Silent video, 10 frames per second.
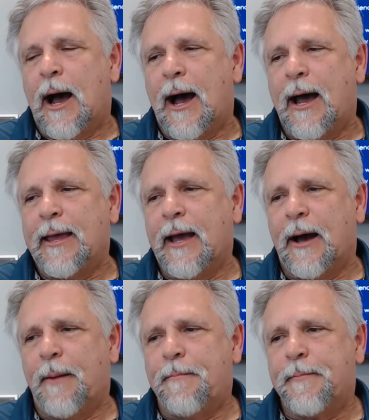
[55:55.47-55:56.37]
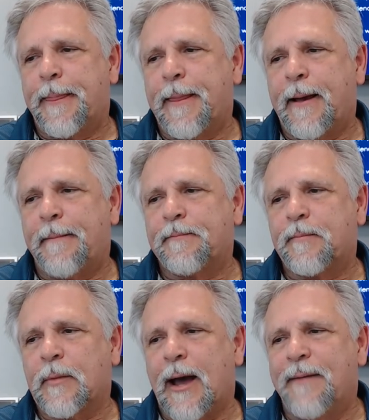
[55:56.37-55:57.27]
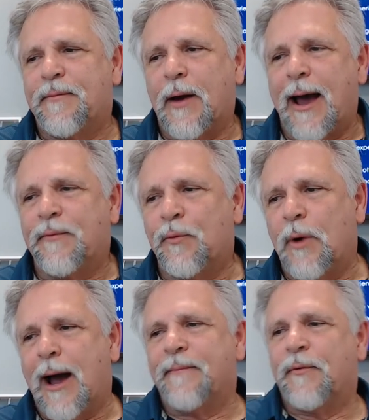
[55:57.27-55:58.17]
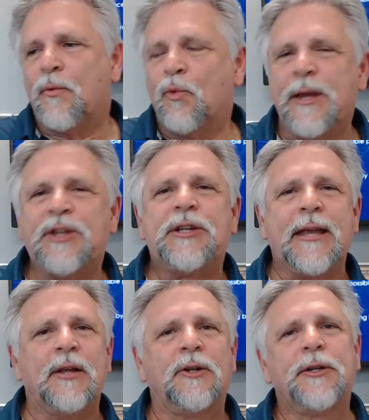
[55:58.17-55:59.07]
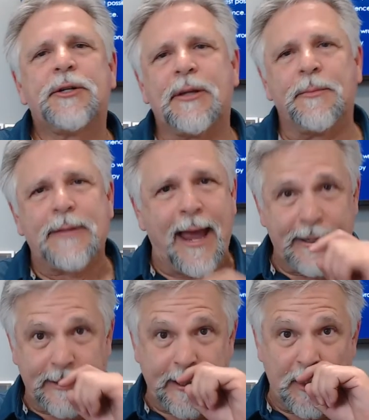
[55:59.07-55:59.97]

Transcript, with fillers: I, um, I've, I've, I've resealed some tanks. I